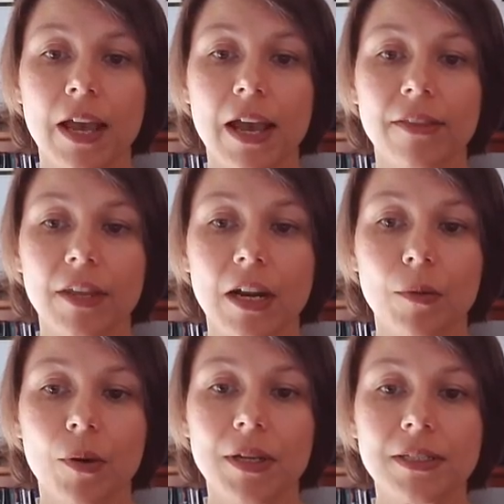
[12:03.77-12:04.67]
And then I'm
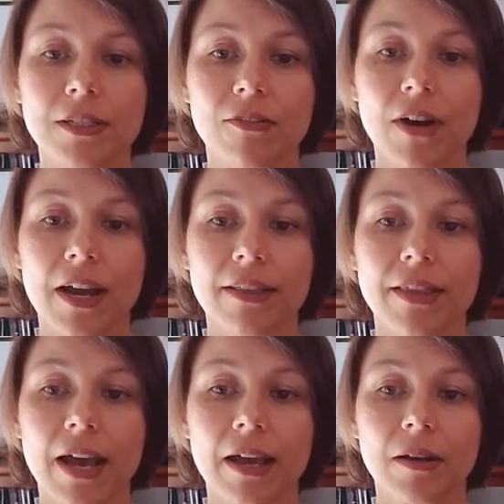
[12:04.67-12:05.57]
going to divide
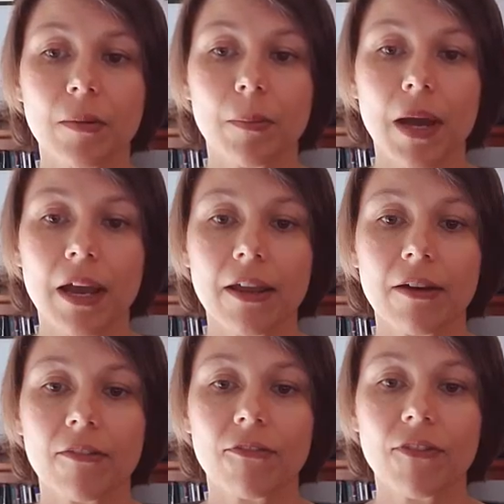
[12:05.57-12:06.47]
that by
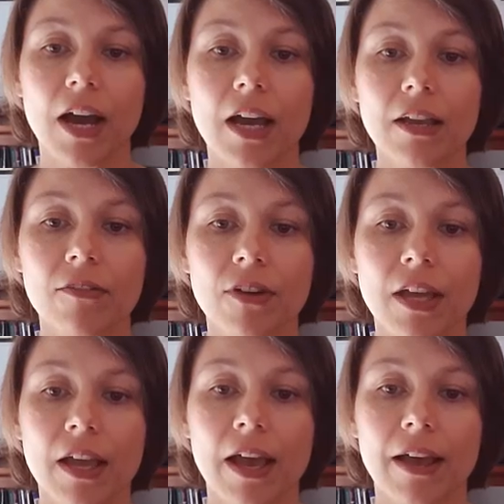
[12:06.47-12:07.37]
5,
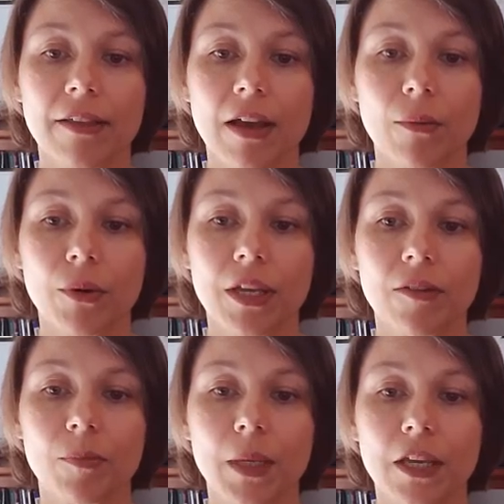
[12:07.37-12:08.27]
and that will
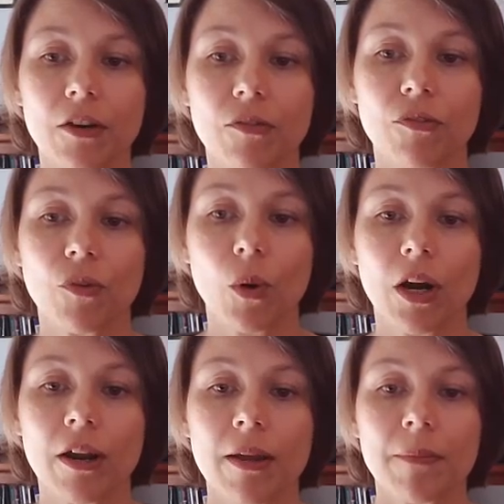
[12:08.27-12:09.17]
give me
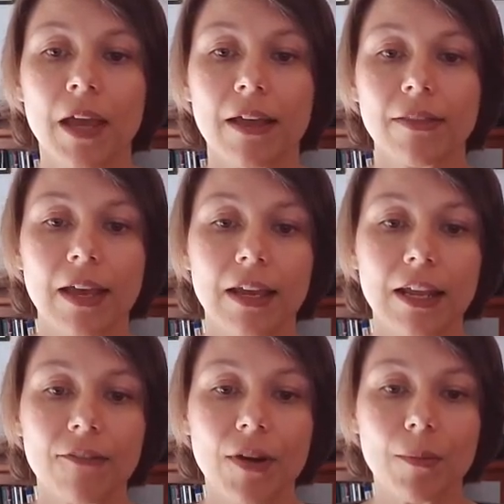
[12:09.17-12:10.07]
4. And then
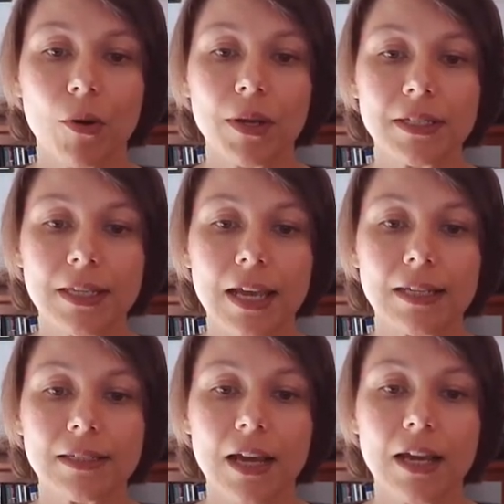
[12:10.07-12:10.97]
if I'm going to get
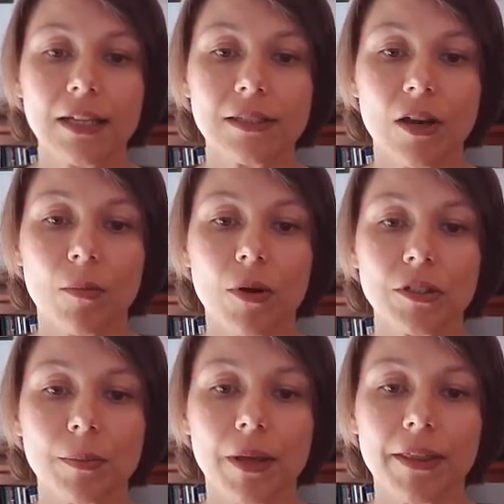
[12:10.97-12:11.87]
dynes, I'll
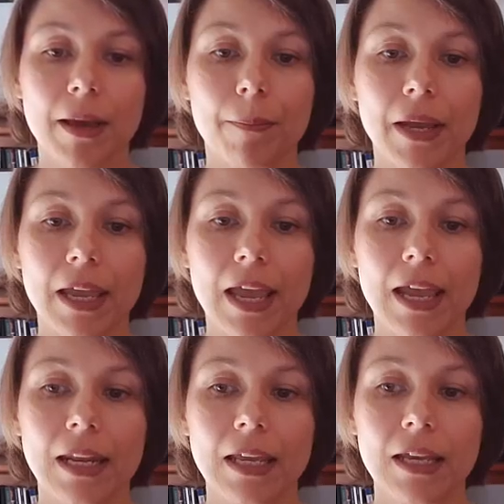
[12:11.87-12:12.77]
multiply that by
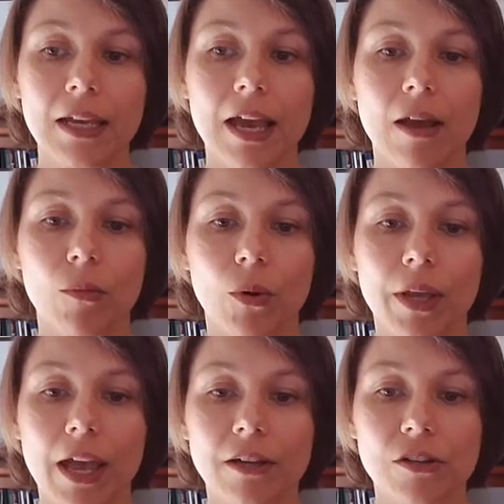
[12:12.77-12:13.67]
80, and we'll
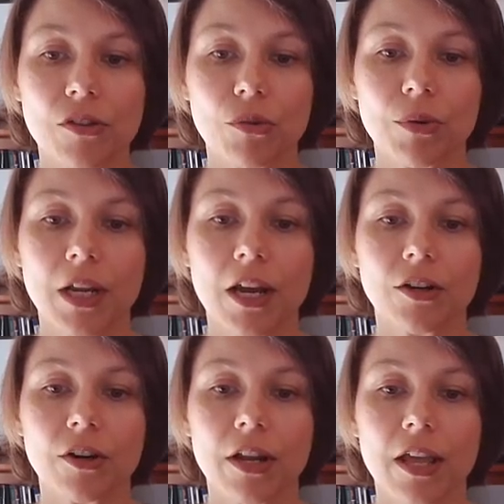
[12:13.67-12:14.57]
get
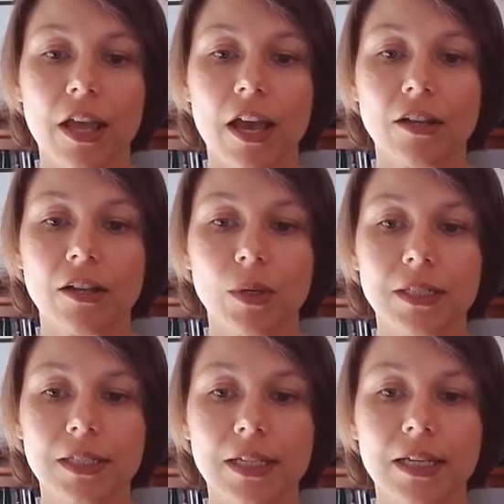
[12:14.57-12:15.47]

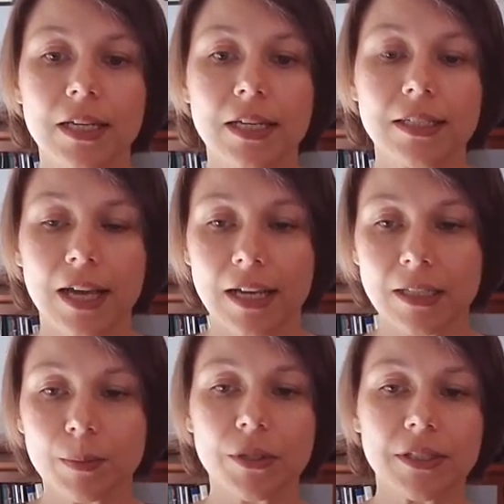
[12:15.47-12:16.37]
320
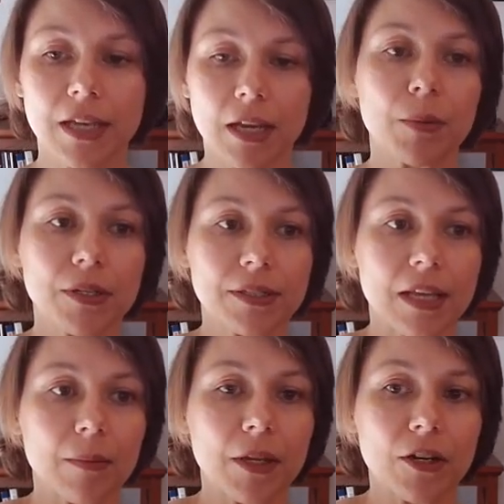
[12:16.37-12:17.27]
dynes per second per
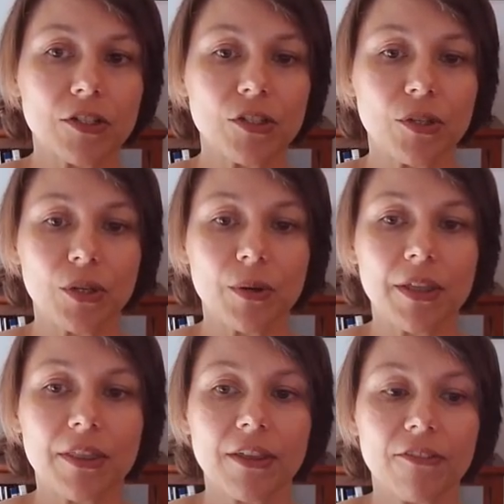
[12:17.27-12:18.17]
centimeter to
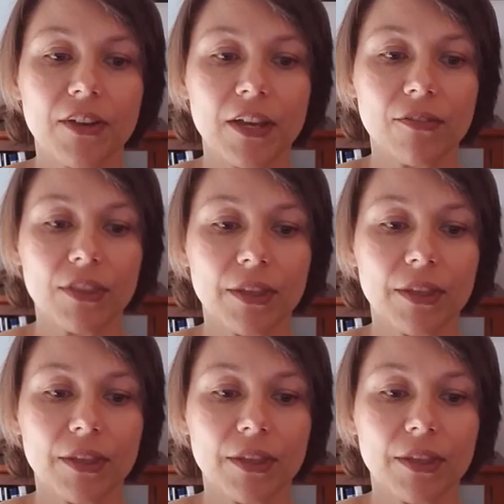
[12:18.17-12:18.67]
the 5th.